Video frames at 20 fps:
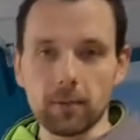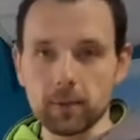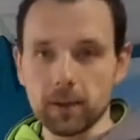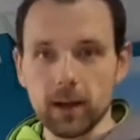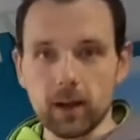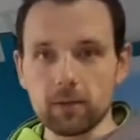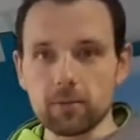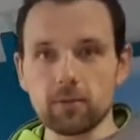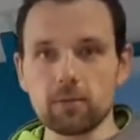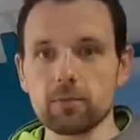you
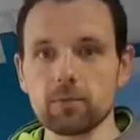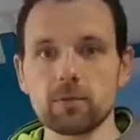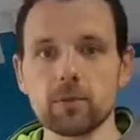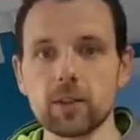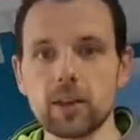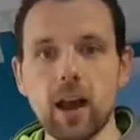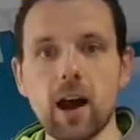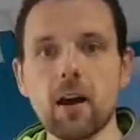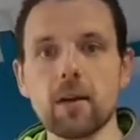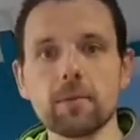know,
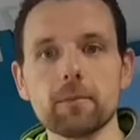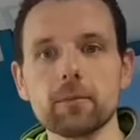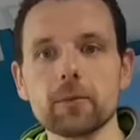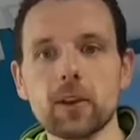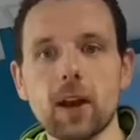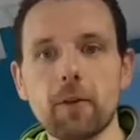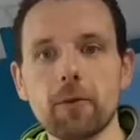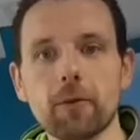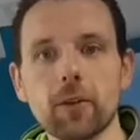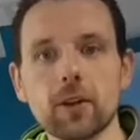shout
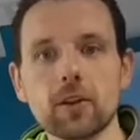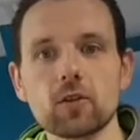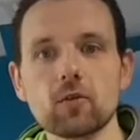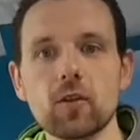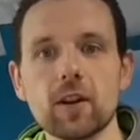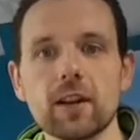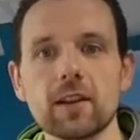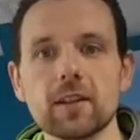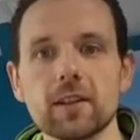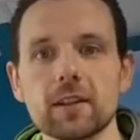through their
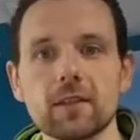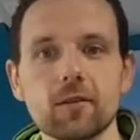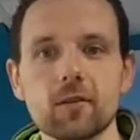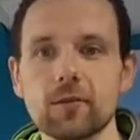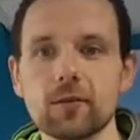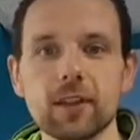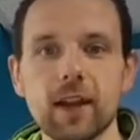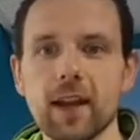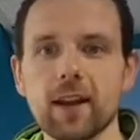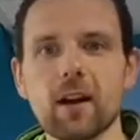screens,
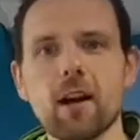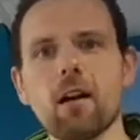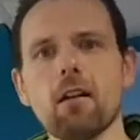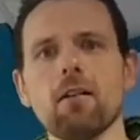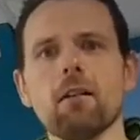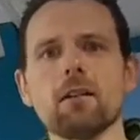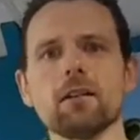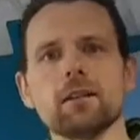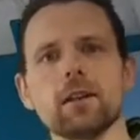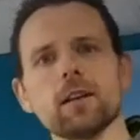sort of saying,
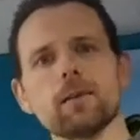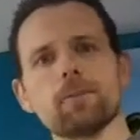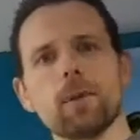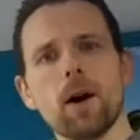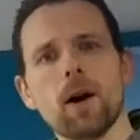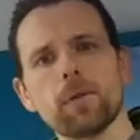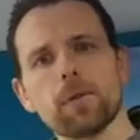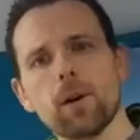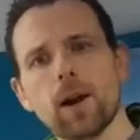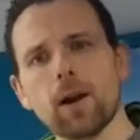"Oh, there's this
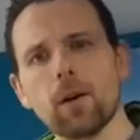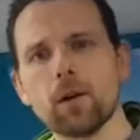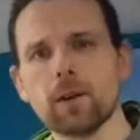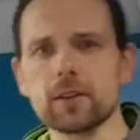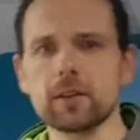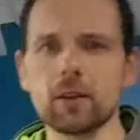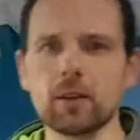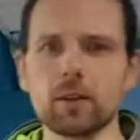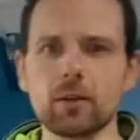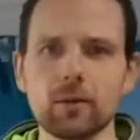pathway," or
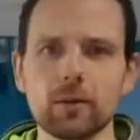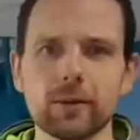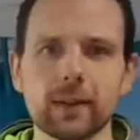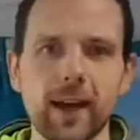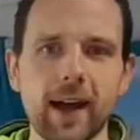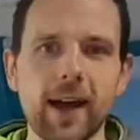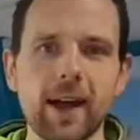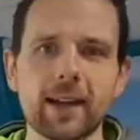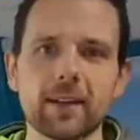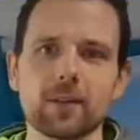"It's not called
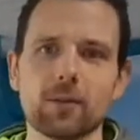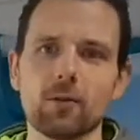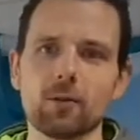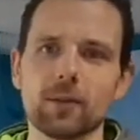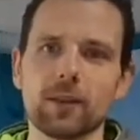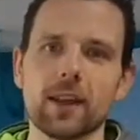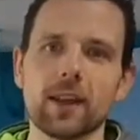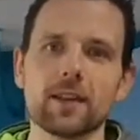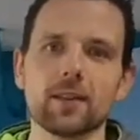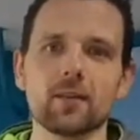that, it's
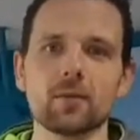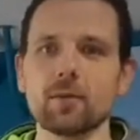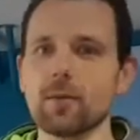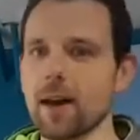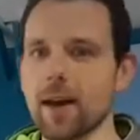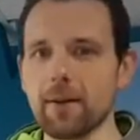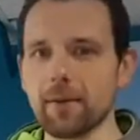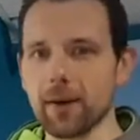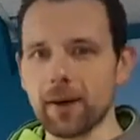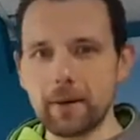called this," or
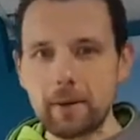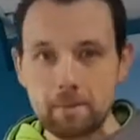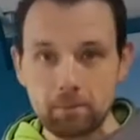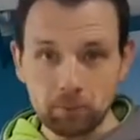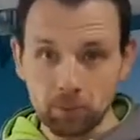whatever.